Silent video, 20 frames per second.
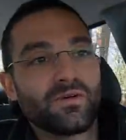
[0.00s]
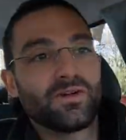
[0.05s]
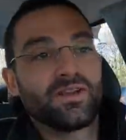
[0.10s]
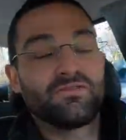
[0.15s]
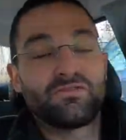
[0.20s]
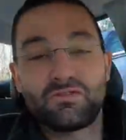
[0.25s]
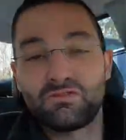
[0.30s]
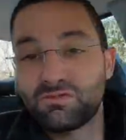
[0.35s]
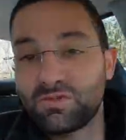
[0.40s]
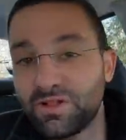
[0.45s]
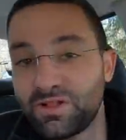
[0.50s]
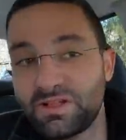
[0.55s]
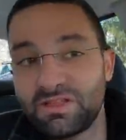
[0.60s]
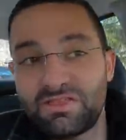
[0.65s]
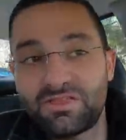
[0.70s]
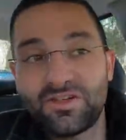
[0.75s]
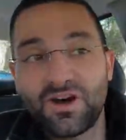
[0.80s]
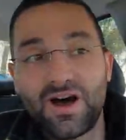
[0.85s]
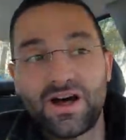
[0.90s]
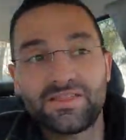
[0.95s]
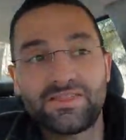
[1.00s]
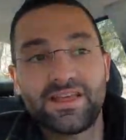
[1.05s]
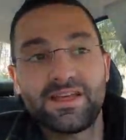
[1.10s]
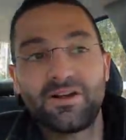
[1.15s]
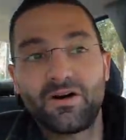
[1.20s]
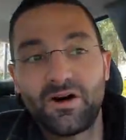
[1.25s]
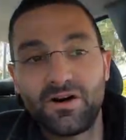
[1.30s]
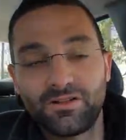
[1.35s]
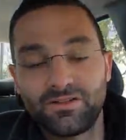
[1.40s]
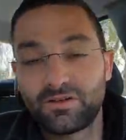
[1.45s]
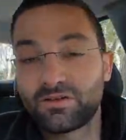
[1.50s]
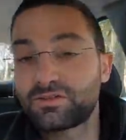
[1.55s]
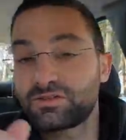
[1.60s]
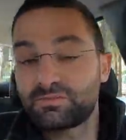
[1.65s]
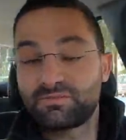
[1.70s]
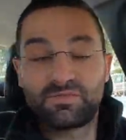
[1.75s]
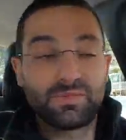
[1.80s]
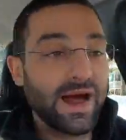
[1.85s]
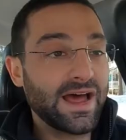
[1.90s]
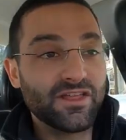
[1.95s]
if you really thought that all,
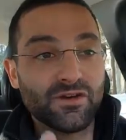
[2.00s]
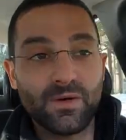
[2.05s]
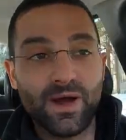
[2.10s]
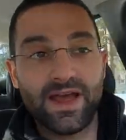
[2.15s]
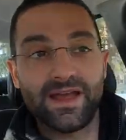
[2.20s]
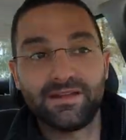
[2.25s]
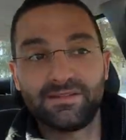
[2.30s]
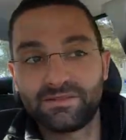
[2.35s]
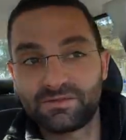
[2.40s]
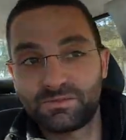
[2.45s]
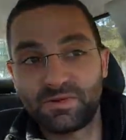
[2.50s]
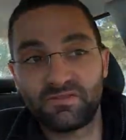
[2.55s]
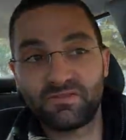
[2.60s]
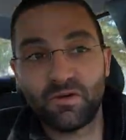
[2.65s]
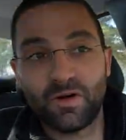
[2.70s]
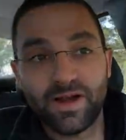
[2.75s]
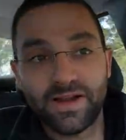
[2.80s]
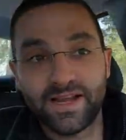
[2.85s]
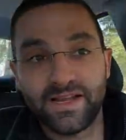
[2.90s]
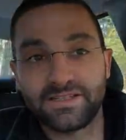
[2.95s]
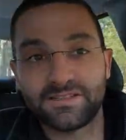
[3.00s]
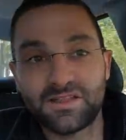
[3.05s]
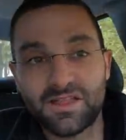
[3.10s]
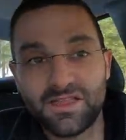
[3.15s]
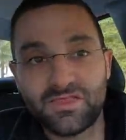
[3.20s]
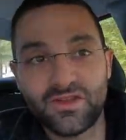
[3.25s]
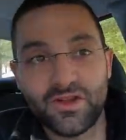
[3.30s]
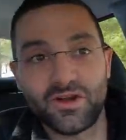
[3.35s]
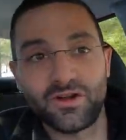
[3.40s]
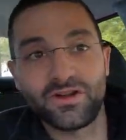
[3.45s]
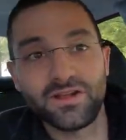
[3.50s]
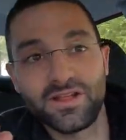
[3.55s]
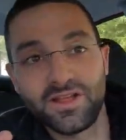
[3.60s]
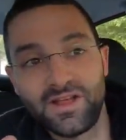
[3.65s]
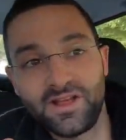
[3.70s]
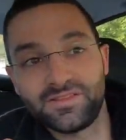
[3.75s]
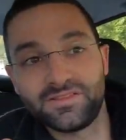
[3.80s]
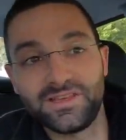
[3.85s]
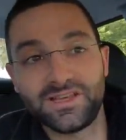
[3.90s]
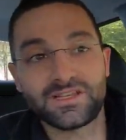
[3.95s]
by the way, before I get into the third,
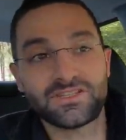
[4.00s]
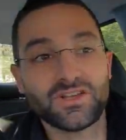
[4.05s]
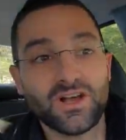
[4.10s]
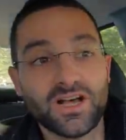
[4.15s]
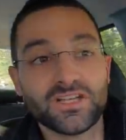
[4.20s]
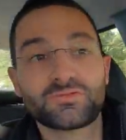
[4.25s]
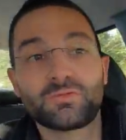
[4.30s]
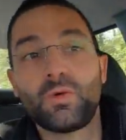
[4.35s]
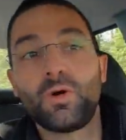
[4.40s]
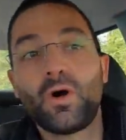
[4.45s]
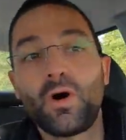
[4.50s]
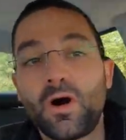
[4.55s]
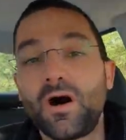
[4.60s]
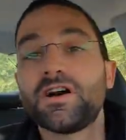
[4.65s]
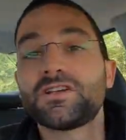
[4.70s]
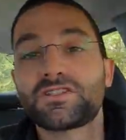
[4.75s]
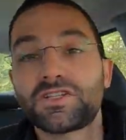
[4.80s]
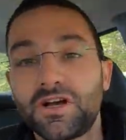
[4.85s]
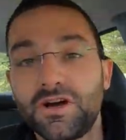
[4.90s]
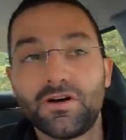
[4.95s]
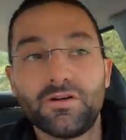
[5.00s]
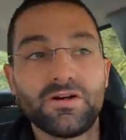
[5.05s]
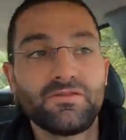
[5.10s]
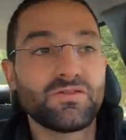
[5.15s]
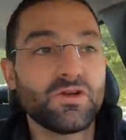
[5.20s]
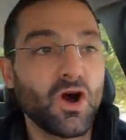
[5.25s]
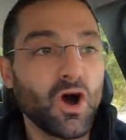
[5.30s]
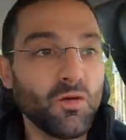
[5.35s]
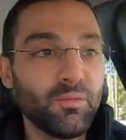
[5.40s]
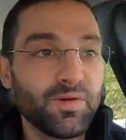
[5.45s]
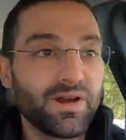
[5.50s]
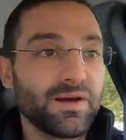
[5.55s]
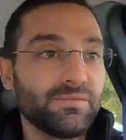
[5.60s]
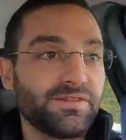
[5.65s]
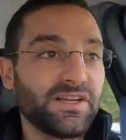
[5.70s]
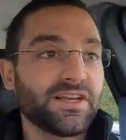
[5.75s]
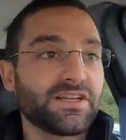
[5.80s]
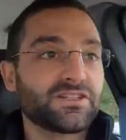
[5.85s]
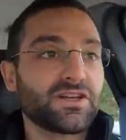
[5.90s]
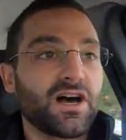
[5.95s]
the exhaust will also, if you open
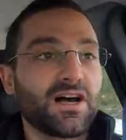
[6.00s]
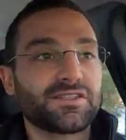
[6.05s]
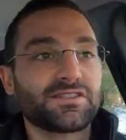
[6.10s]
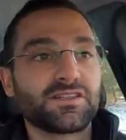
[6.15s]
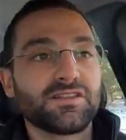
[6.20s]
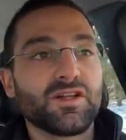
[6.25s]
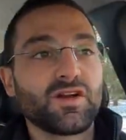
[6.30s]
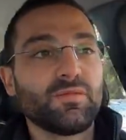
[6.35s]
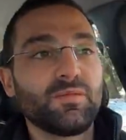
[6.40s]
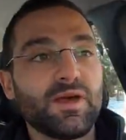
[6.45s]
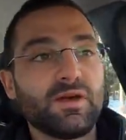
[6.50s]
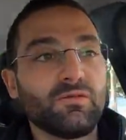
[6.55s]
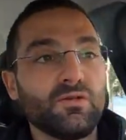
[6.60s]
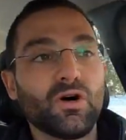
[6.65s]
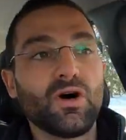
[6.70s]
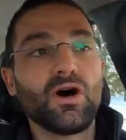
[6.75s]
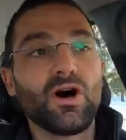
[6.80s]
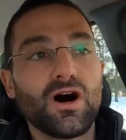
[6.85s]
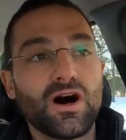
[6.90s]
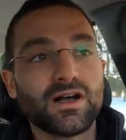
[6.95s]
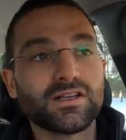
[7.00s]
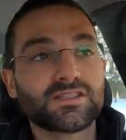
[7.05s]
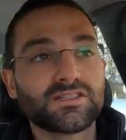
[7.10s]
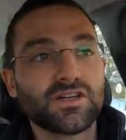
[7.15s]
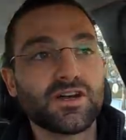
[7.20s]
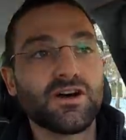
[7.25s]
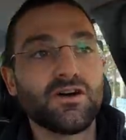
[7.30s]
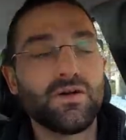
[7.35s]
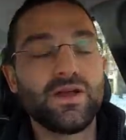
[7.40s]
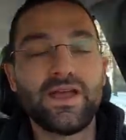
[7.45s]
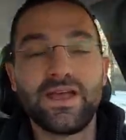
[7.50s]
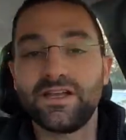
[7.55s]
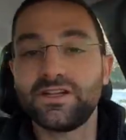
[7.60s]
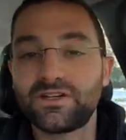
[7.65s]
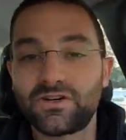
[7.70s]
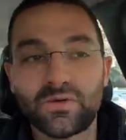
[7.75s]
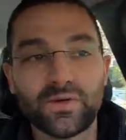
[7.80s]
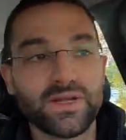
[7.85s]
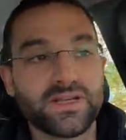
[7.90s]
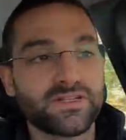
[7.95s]
up the exhaust a little bit, will also
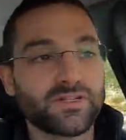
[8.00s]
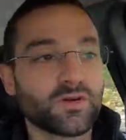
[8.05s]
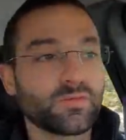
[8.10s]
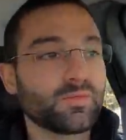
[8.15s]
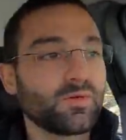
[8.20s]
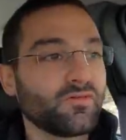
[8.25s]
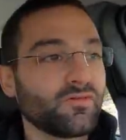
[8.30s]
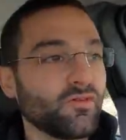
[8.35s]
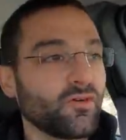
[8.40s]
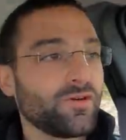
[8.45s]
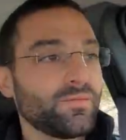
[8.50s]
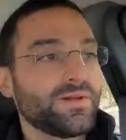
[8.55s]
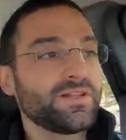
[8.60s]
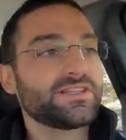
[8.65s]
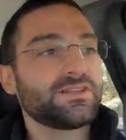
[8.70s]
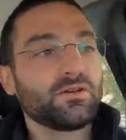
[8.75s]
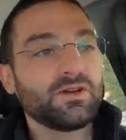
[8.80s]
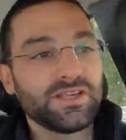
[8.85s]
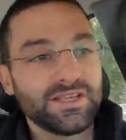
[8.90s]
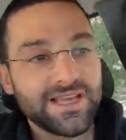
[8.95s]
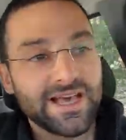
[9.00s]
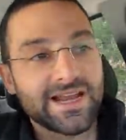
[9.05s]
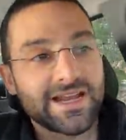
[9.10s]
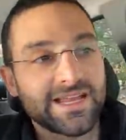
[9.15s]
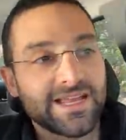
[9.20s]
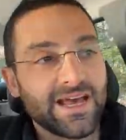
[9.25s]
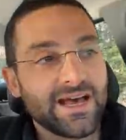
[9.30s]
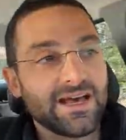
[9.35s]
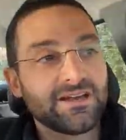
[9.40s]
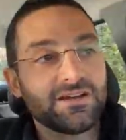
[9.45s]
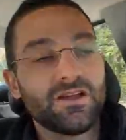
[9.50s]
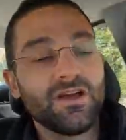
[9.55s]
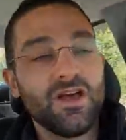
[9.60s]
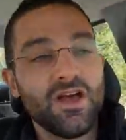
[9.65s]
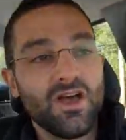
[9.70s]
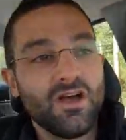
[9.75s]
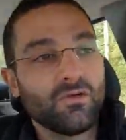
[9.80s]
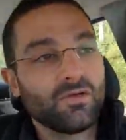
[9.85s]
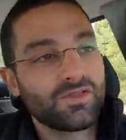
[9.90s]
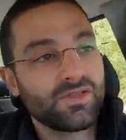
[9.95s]
increase your performance yet
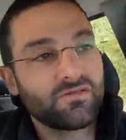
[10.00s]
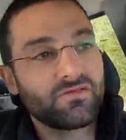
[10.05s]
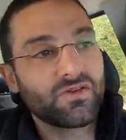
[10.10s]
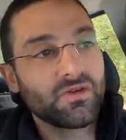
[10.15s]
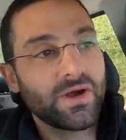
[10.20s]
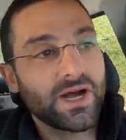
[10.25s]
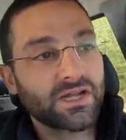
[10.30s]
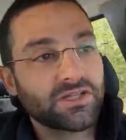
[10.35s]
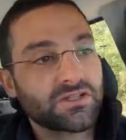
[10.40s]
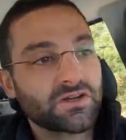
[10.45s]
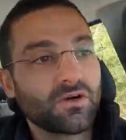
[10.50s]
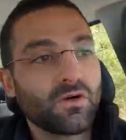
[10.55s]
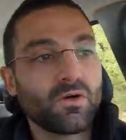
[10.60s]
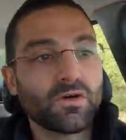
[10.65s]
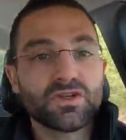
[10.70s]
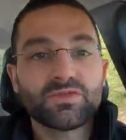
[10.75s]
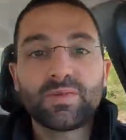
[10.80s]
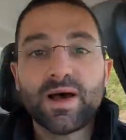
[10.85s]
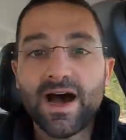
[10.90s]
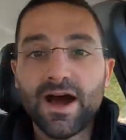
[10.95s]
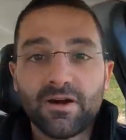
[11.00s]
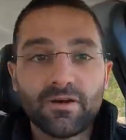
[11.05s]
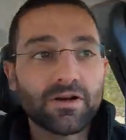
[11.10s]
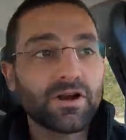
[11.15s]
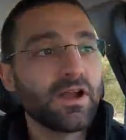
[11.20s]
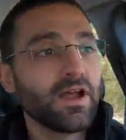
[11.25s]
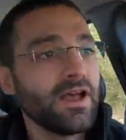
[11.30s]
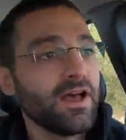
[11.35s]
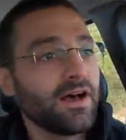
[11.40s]
again with a few extra horsepower.